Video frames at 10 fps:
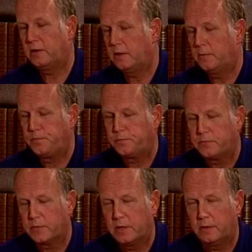our
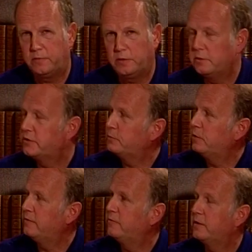viewers
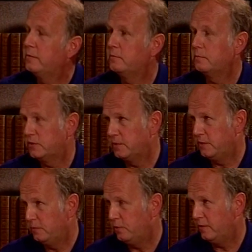will have,
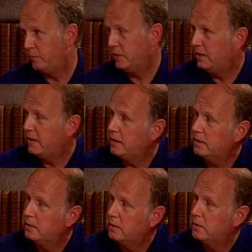some of them will have been
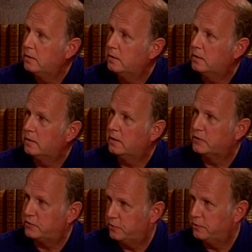here
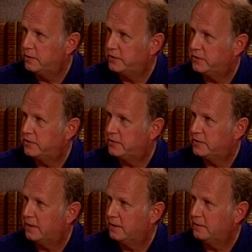as
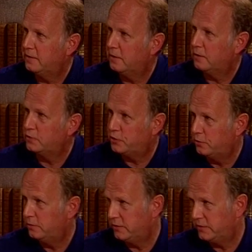tourists and on
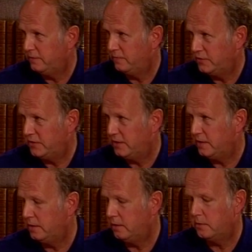tours and
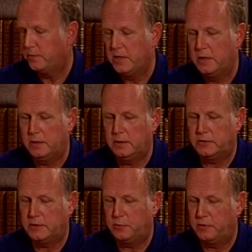visited here,
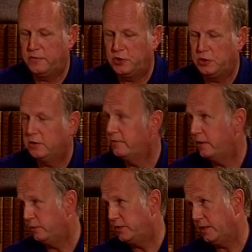is the provision of
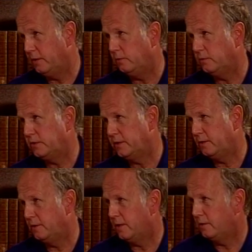hotels
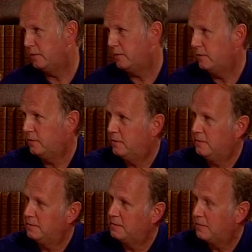
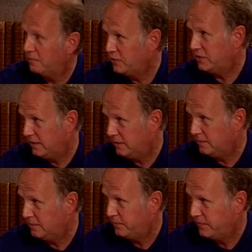and
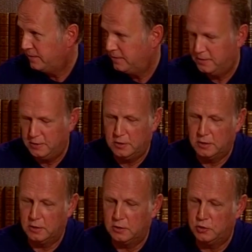visiting
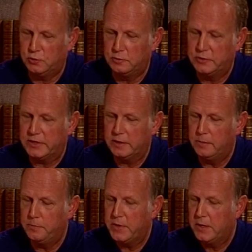
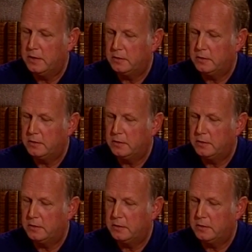Jerusalem.